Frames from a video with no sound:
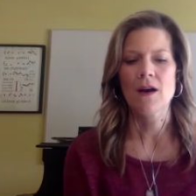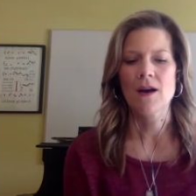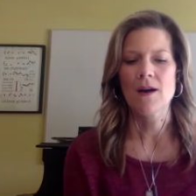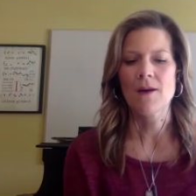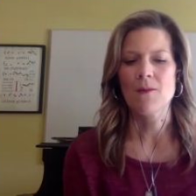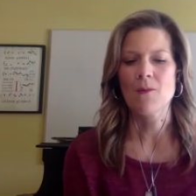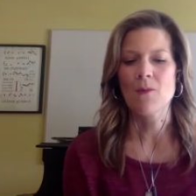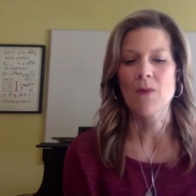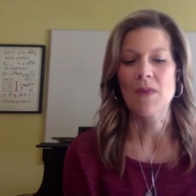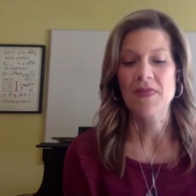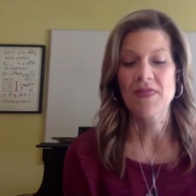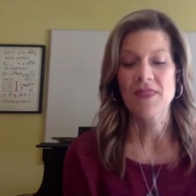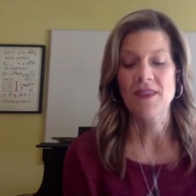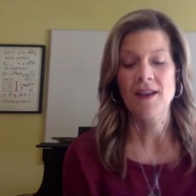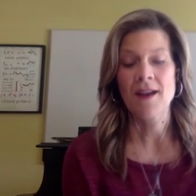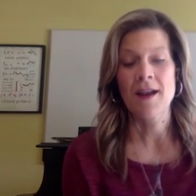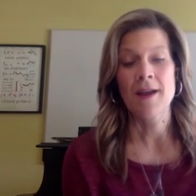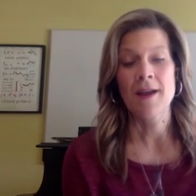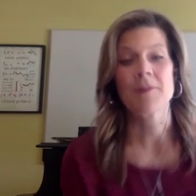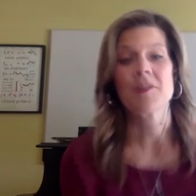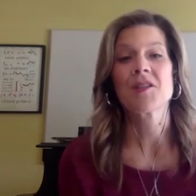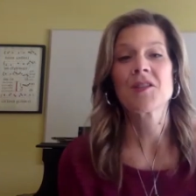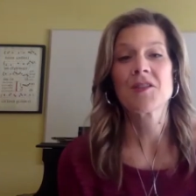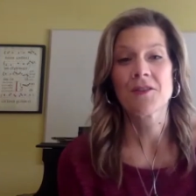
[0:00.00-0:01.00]
one thing
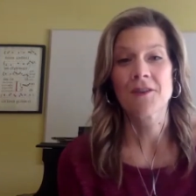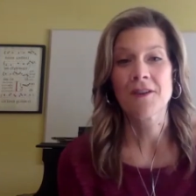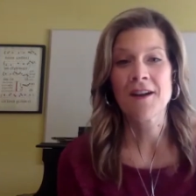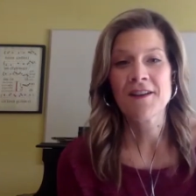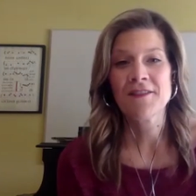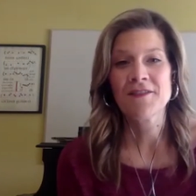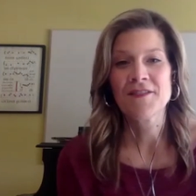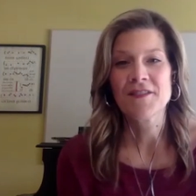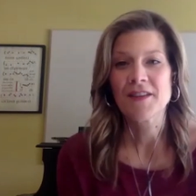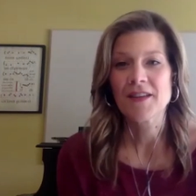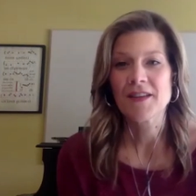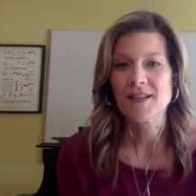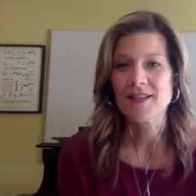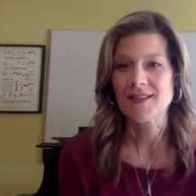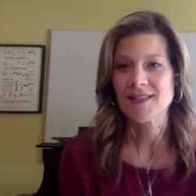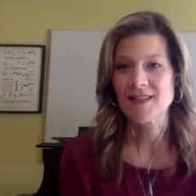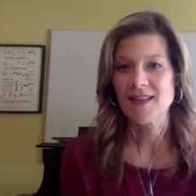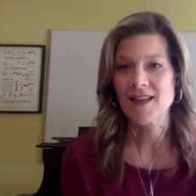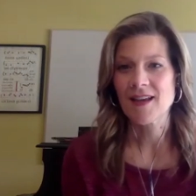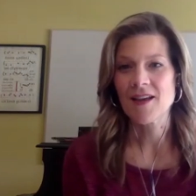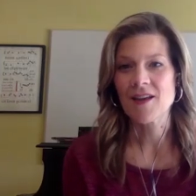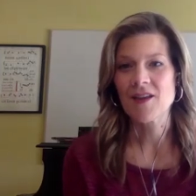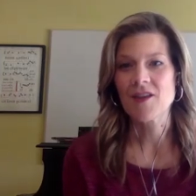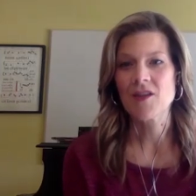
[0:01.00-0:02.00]
I'm sure of is
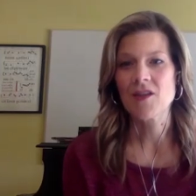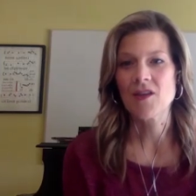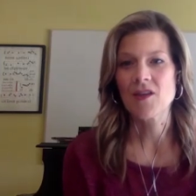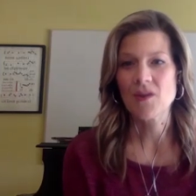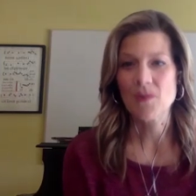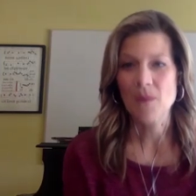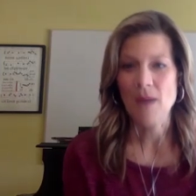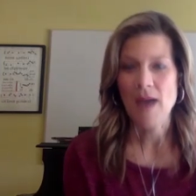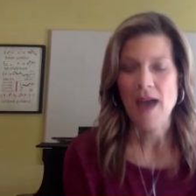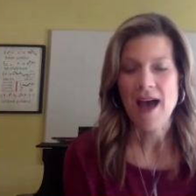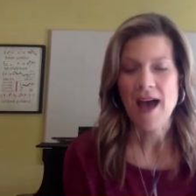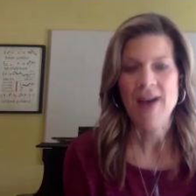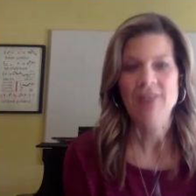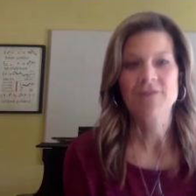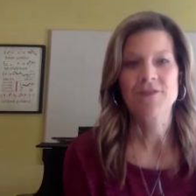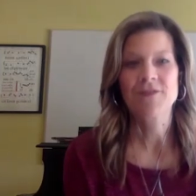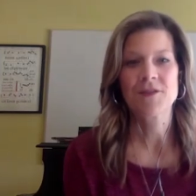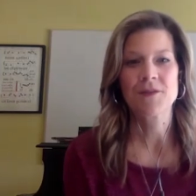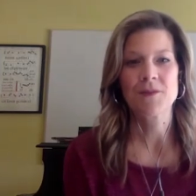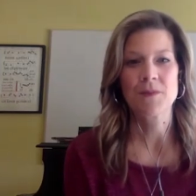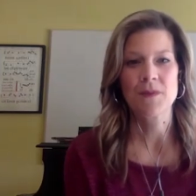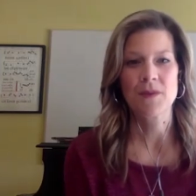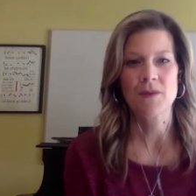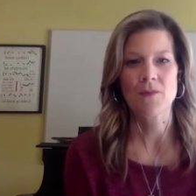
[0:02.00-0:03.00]
that you have
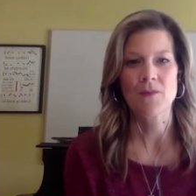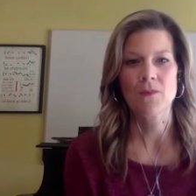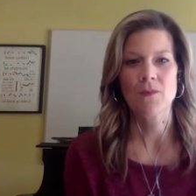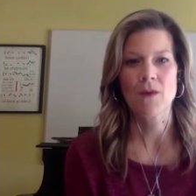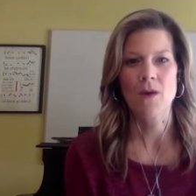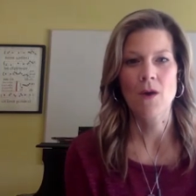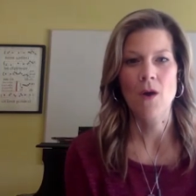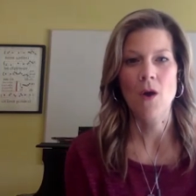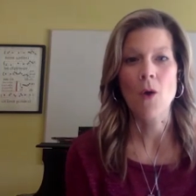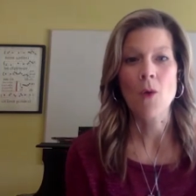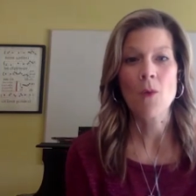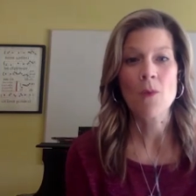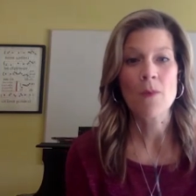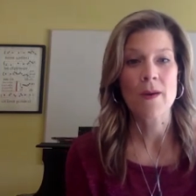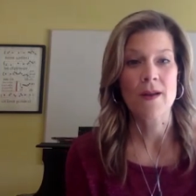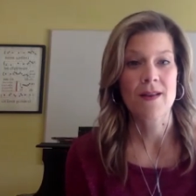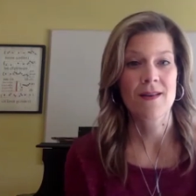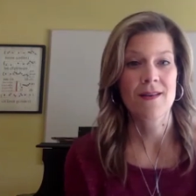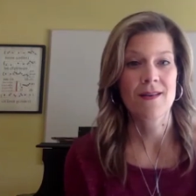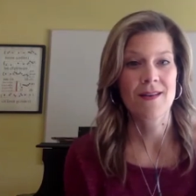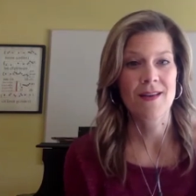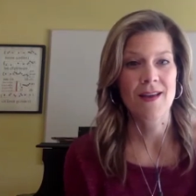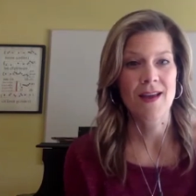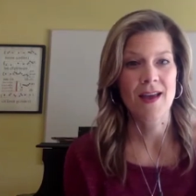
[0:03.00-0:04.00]
to be
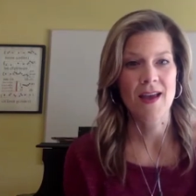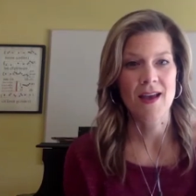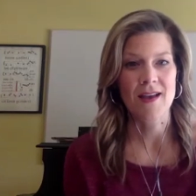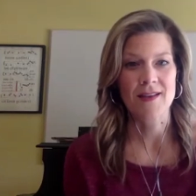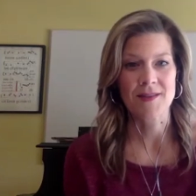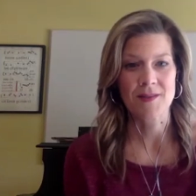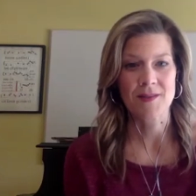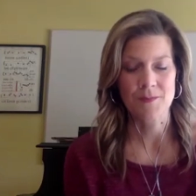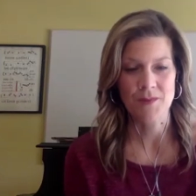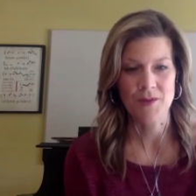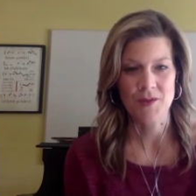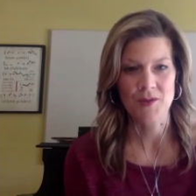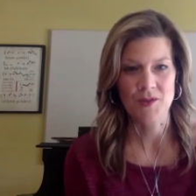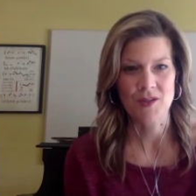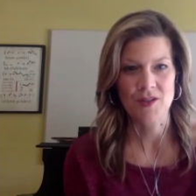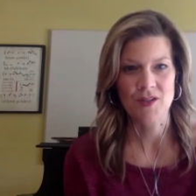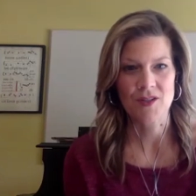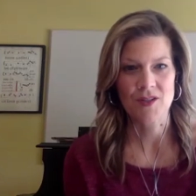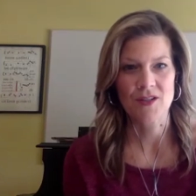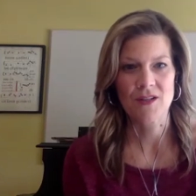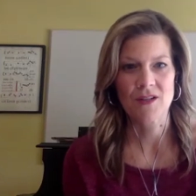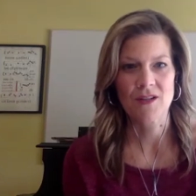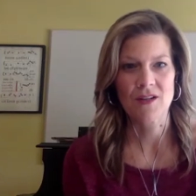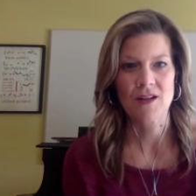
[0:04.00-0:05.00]
open as a
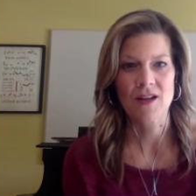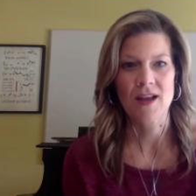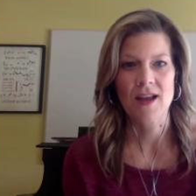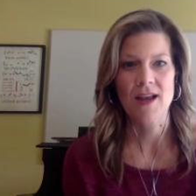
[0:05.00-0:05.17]
musician,